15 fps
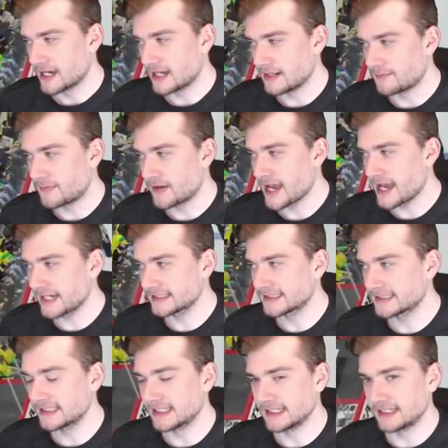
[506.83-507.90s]
And he
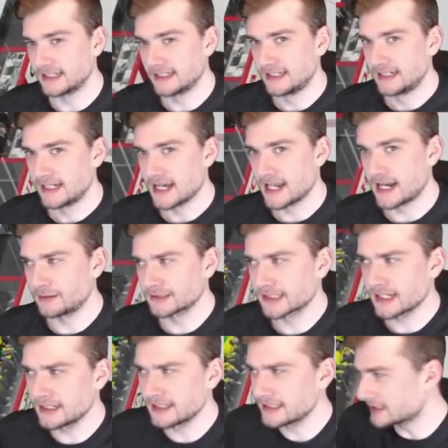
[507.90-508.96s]
passed it. And I was
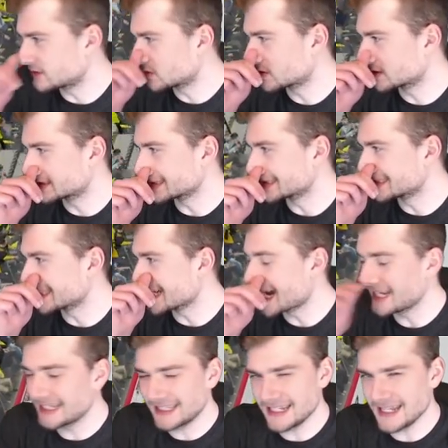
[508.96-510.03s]
kind of like towards the
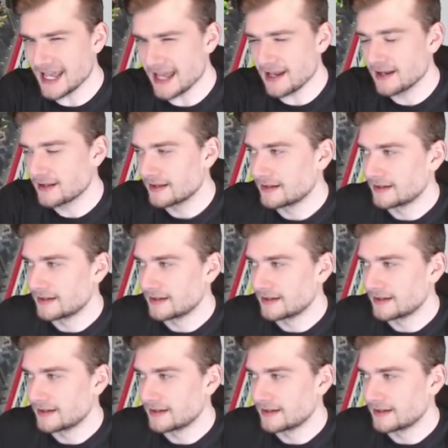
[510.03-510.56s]
side of the net.